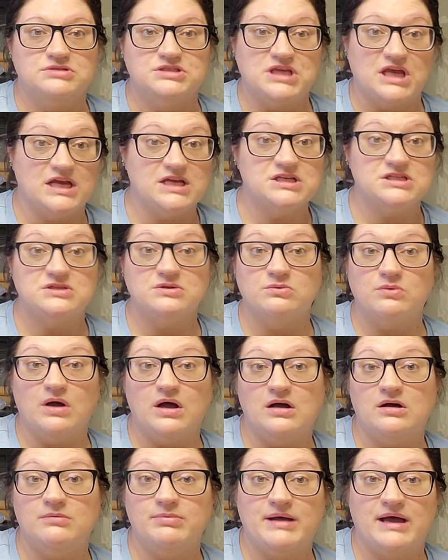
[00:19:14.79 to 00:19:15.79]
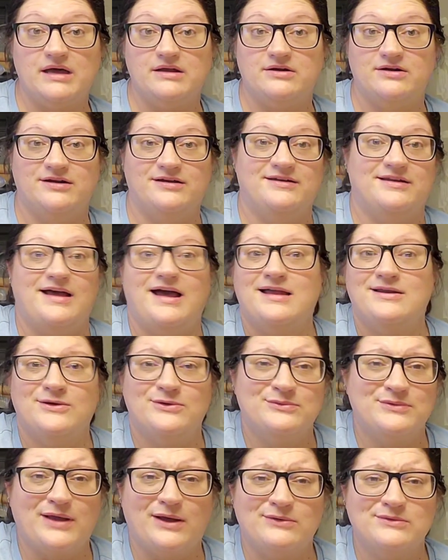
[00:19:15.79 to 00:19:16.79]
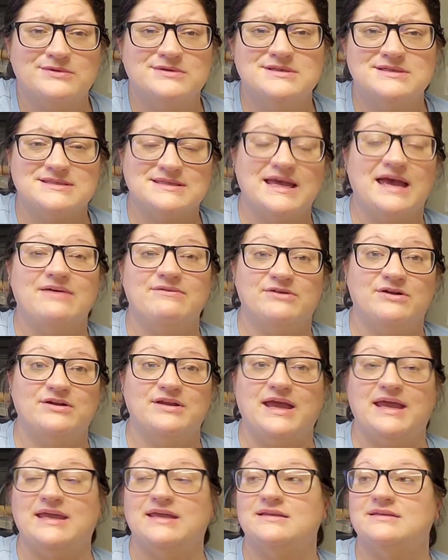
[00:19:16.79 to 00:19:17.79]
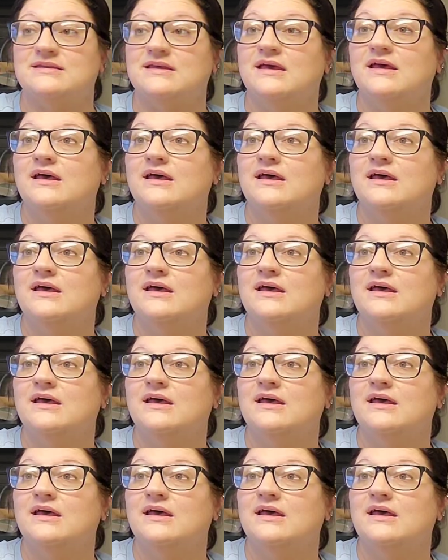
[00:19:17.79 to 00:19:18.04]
change the wall pattern. I don't know, just to have it on hand.